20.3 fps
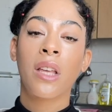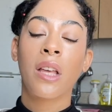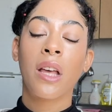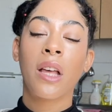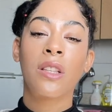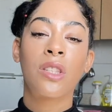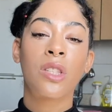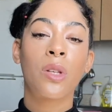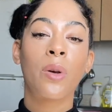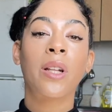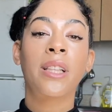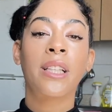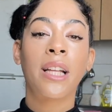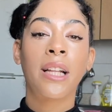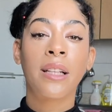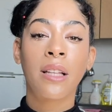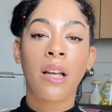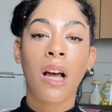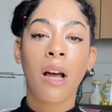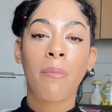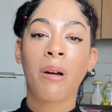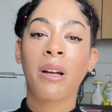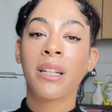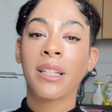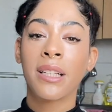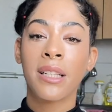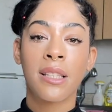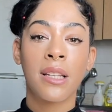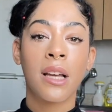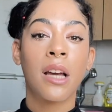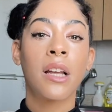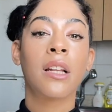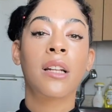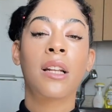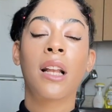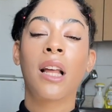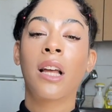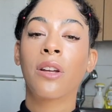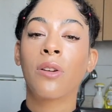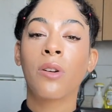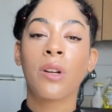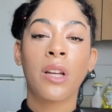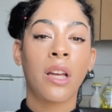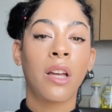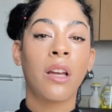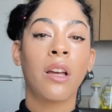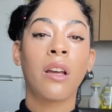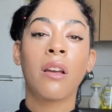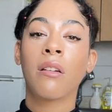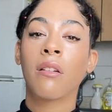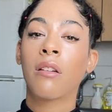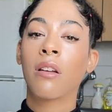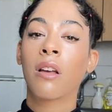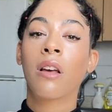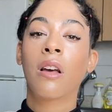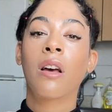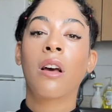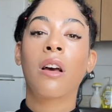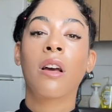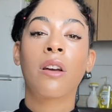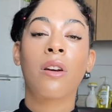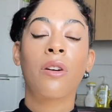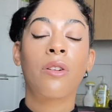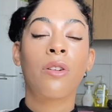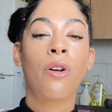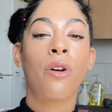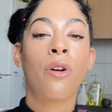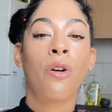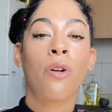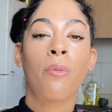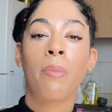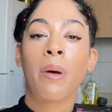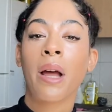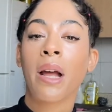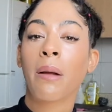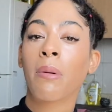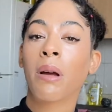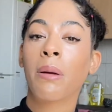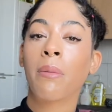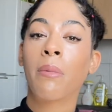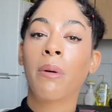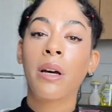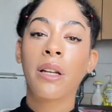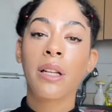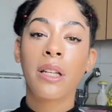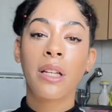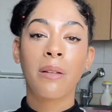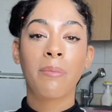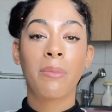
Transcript: And so at that time I decided like, okay, I'm gonna earn back my money